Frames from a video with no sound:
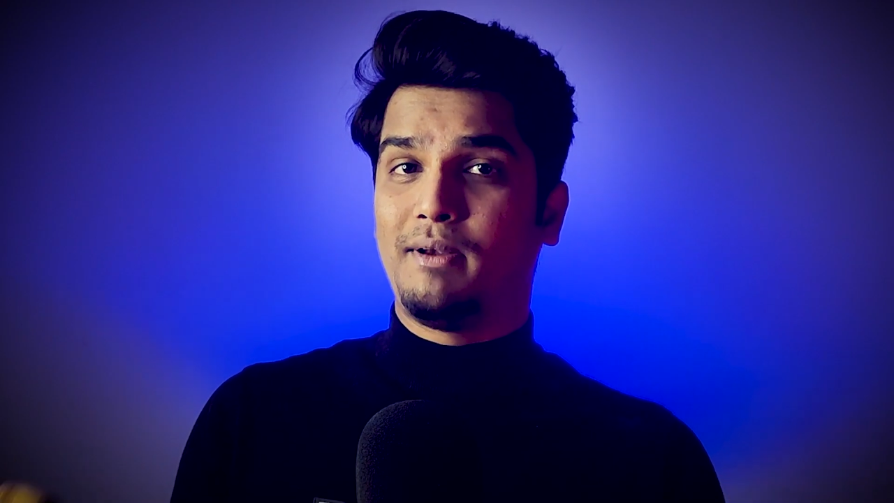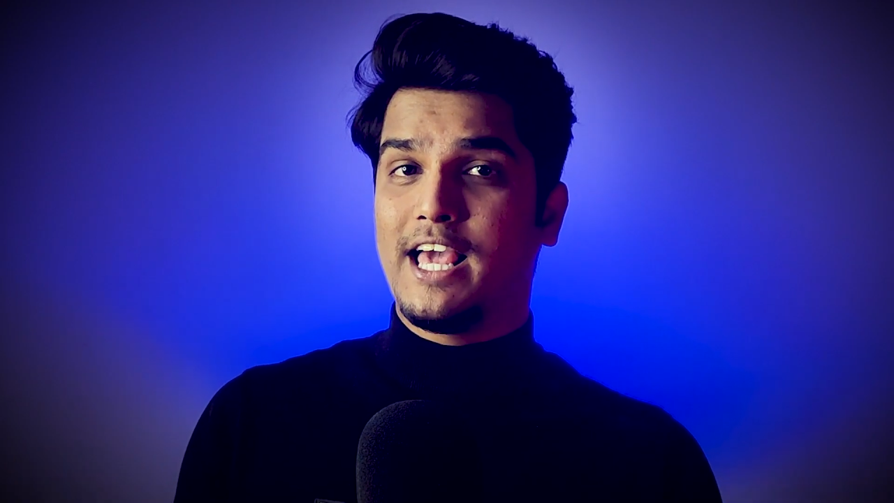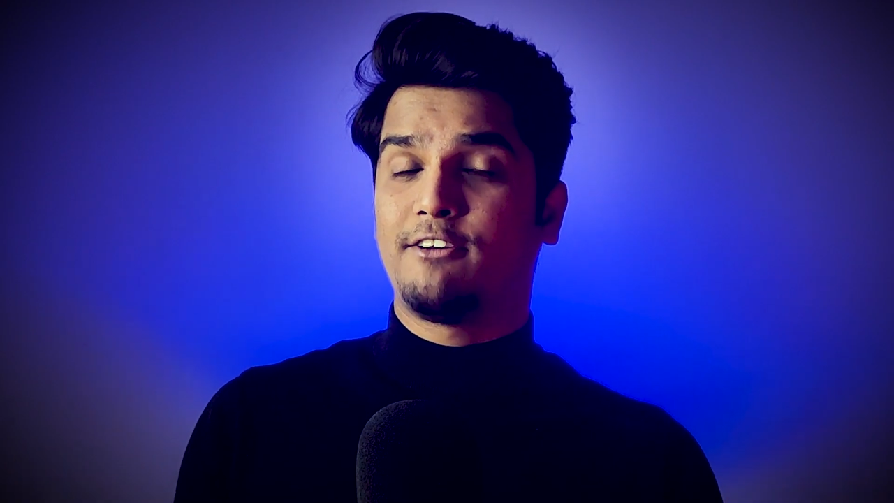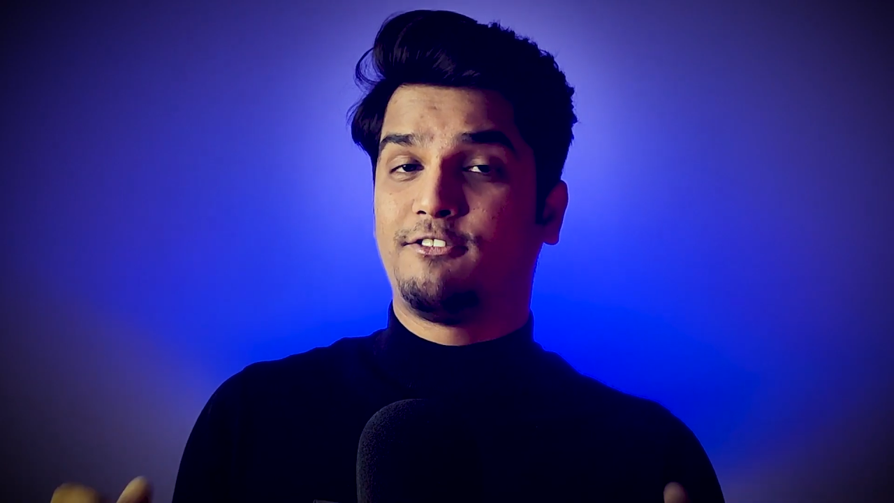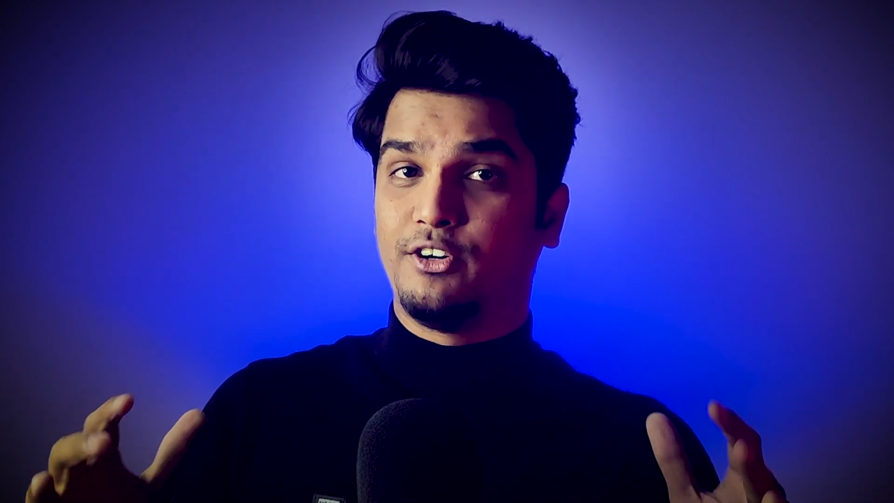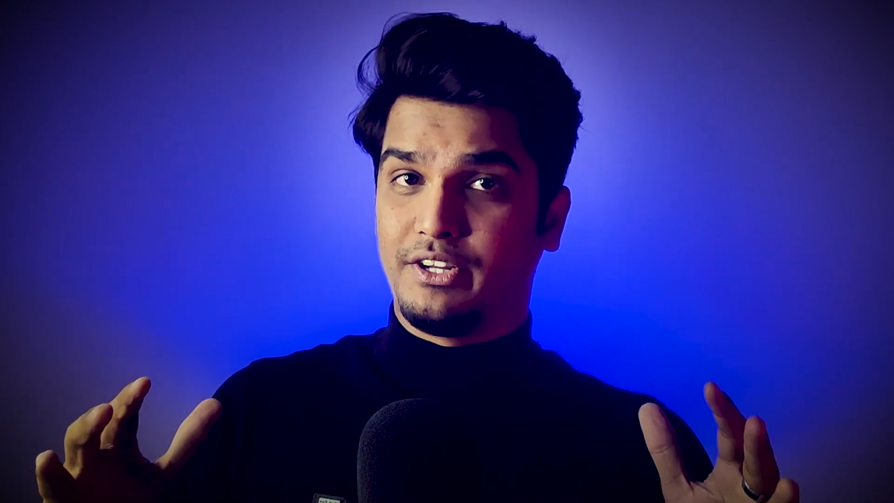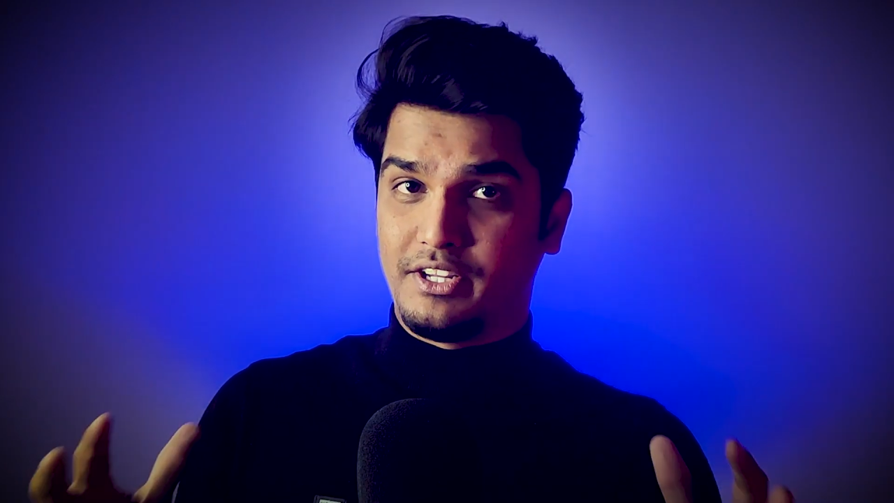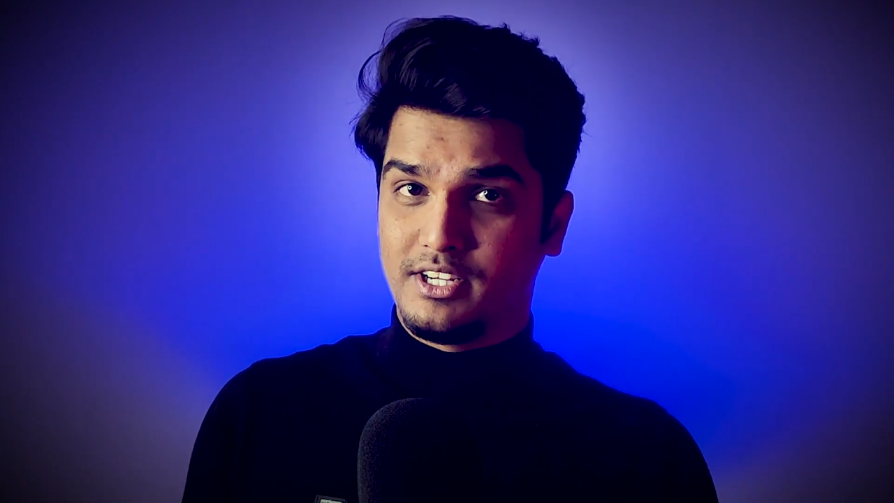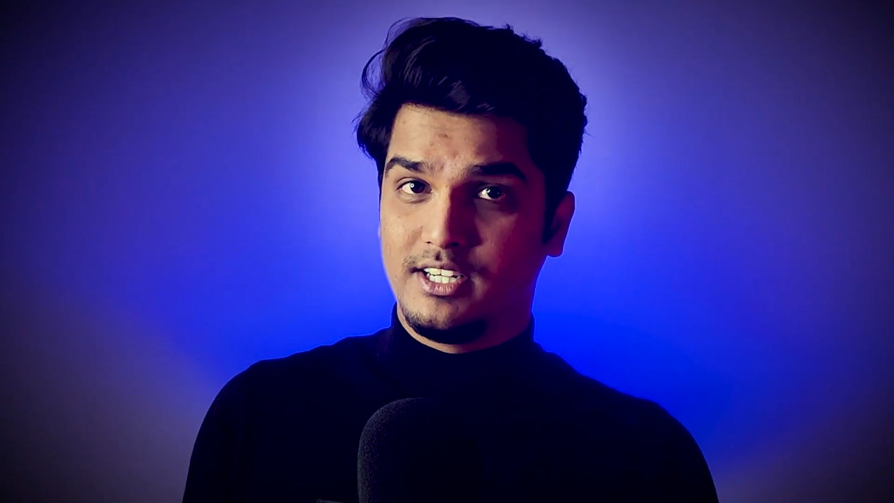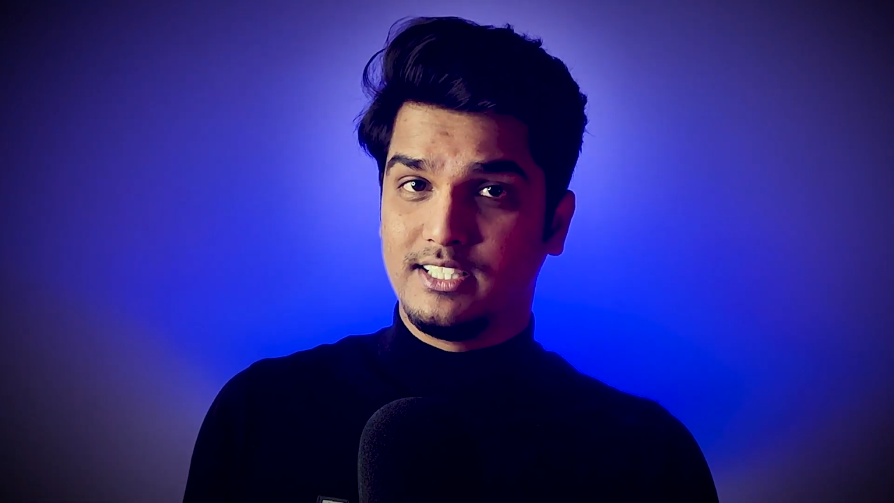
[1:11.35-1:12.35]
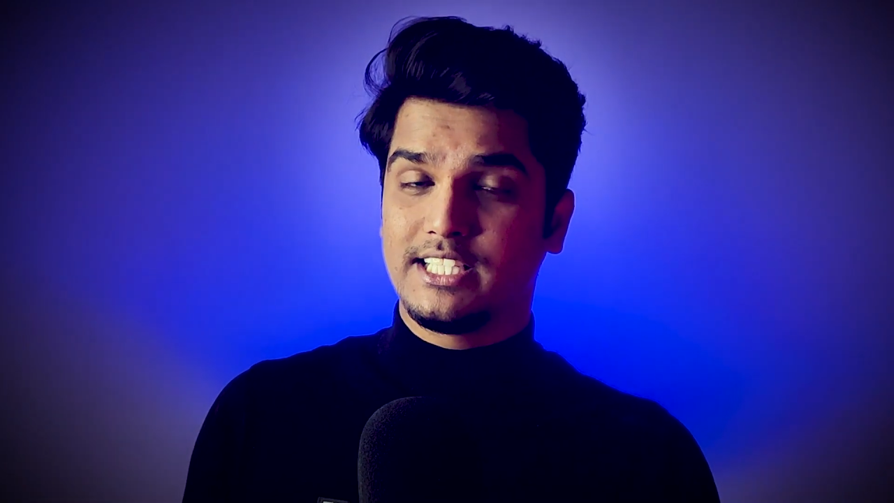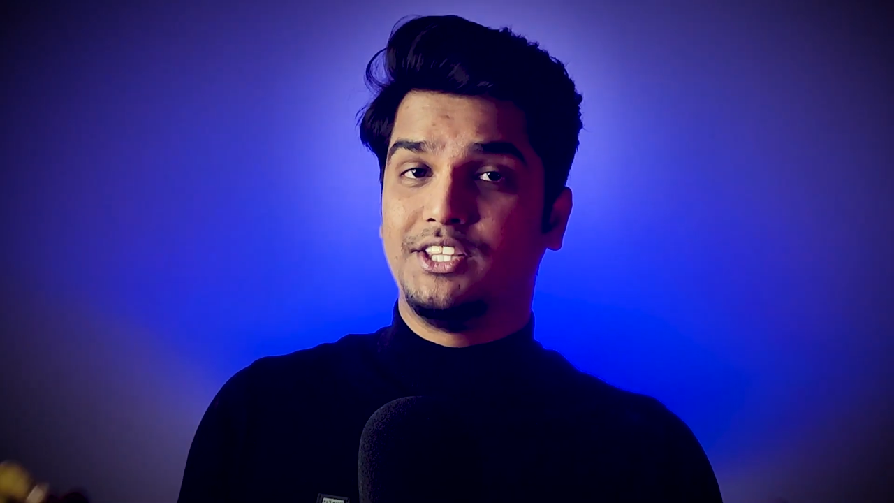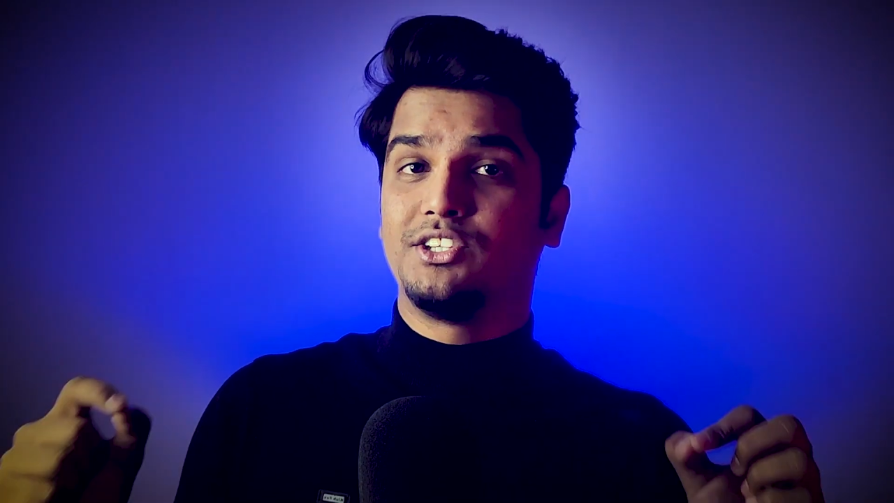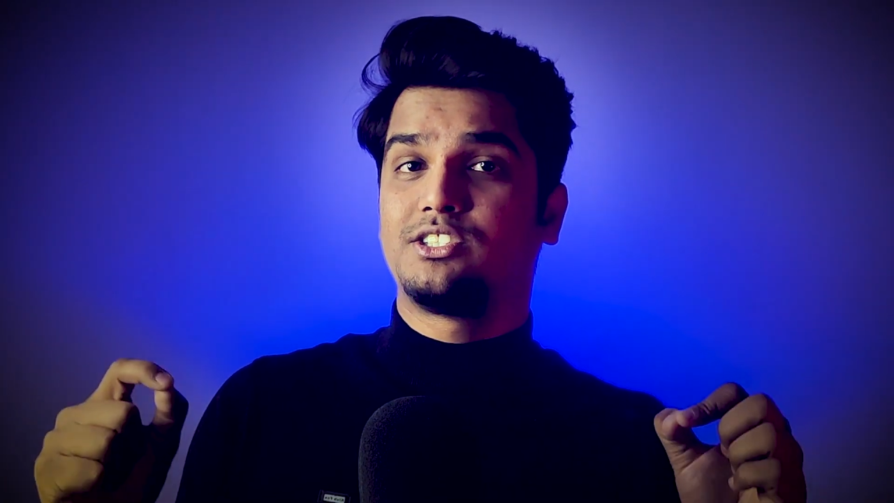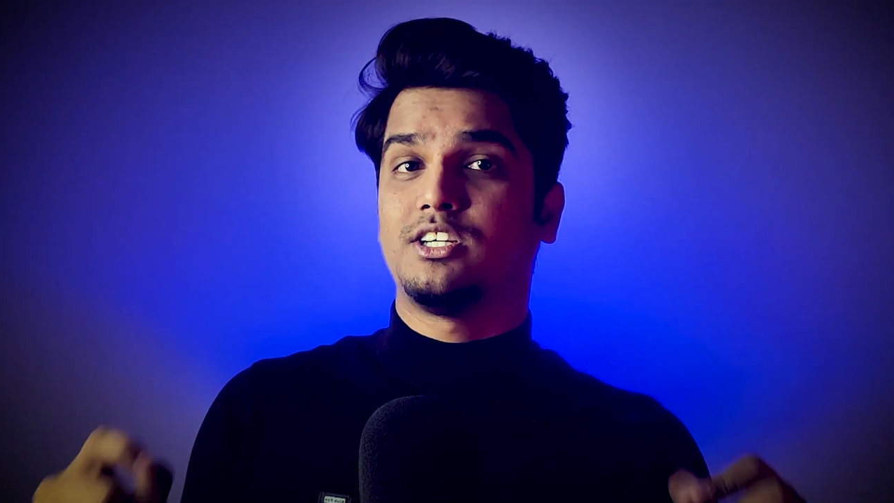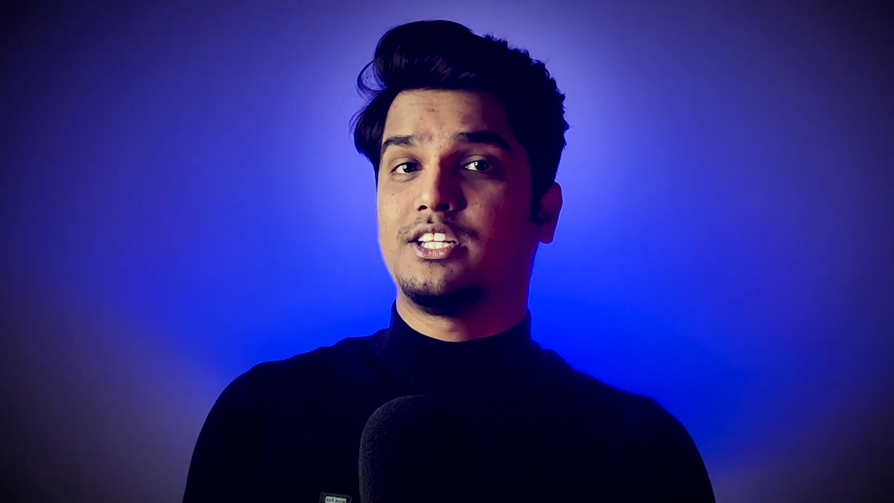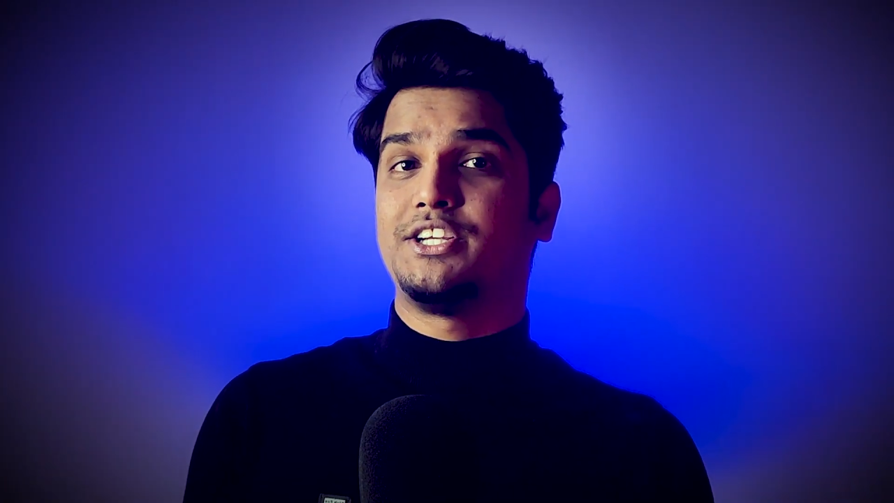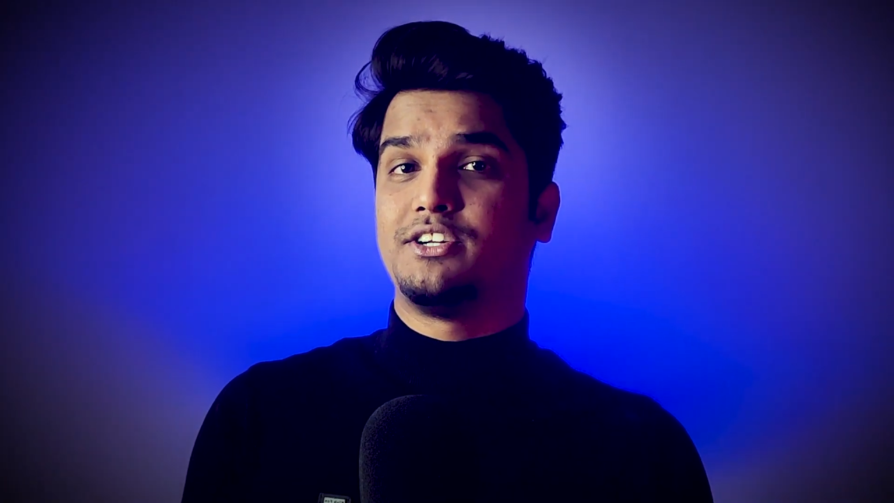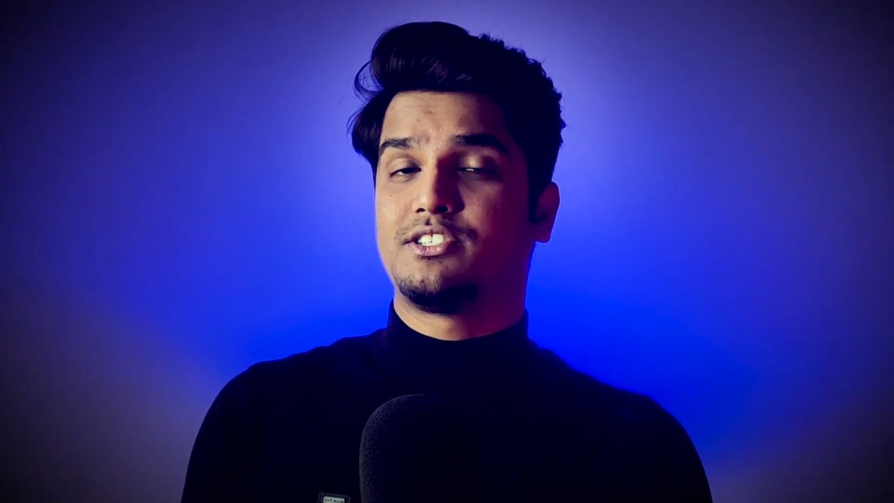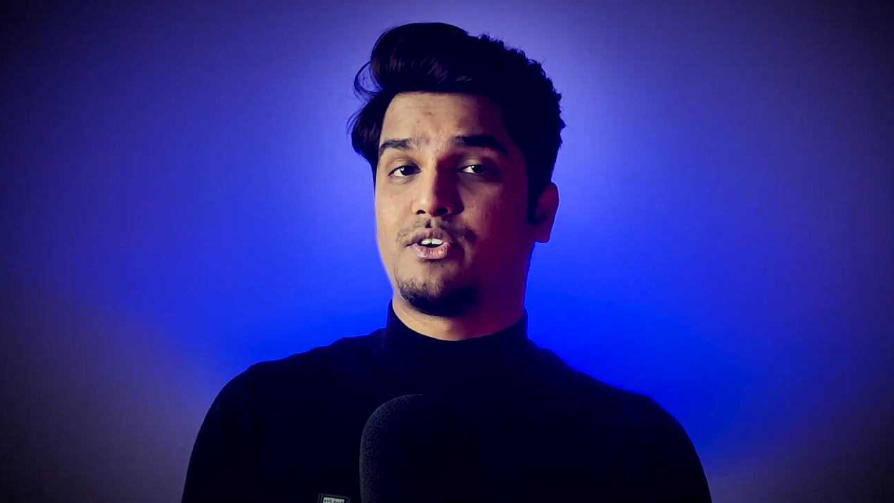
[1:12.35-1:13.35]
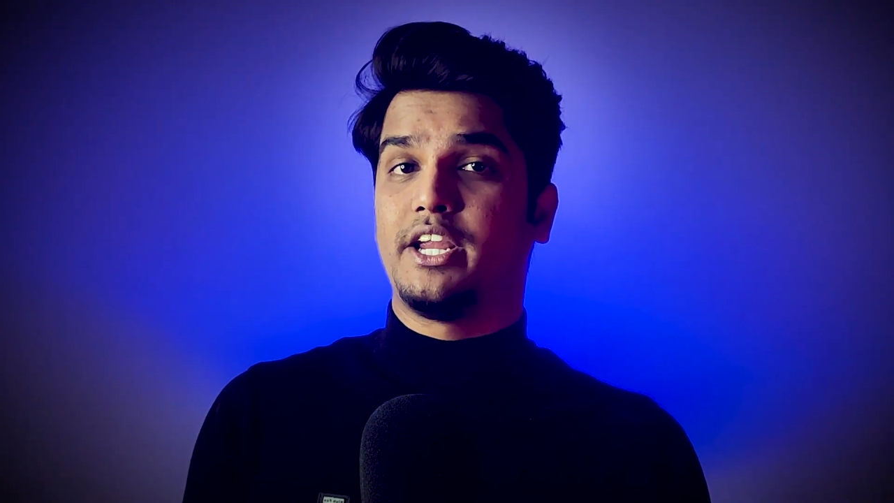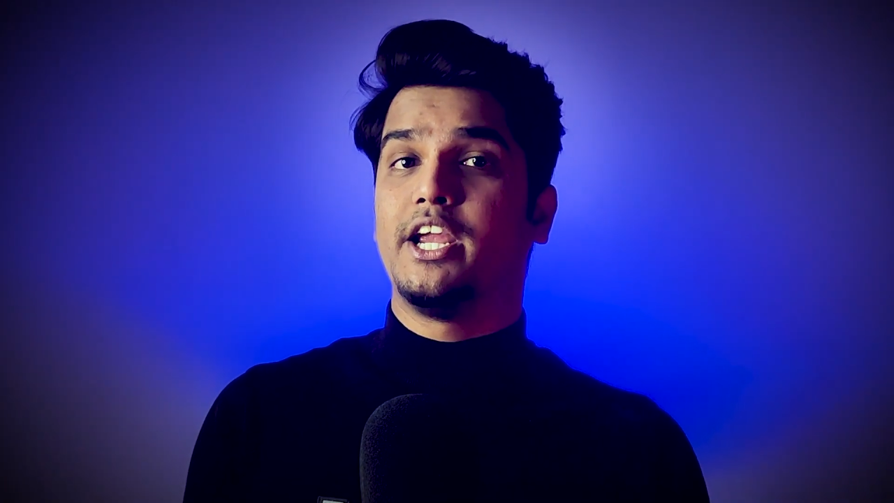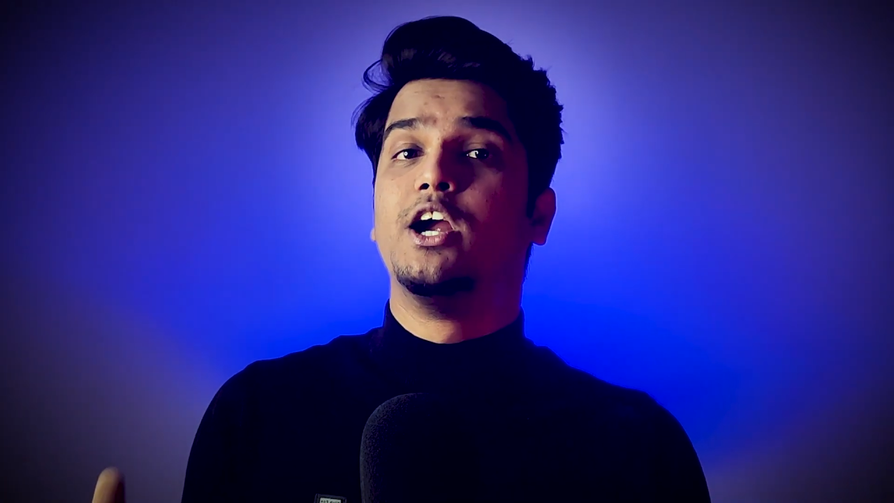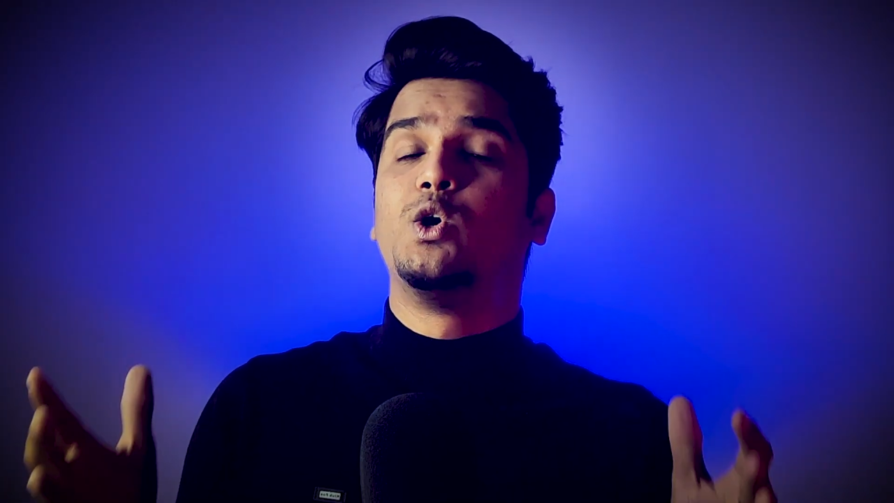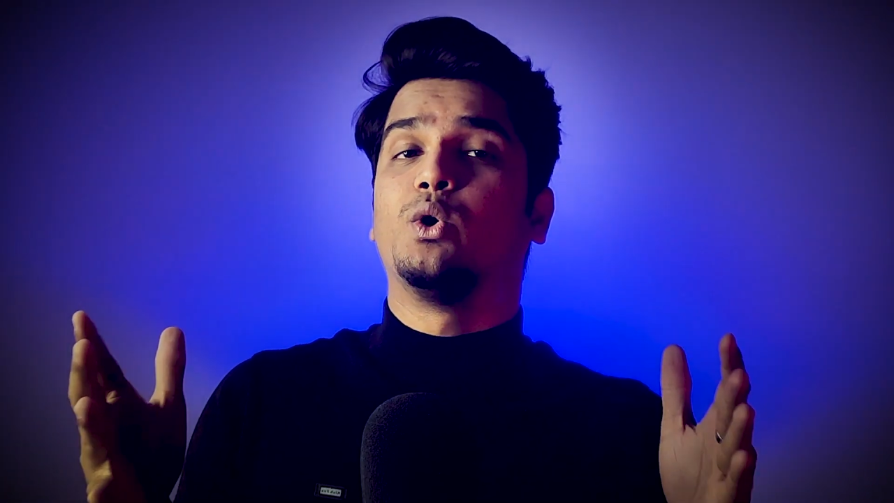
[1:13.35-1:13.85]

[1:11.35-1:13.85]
player for years in the search industry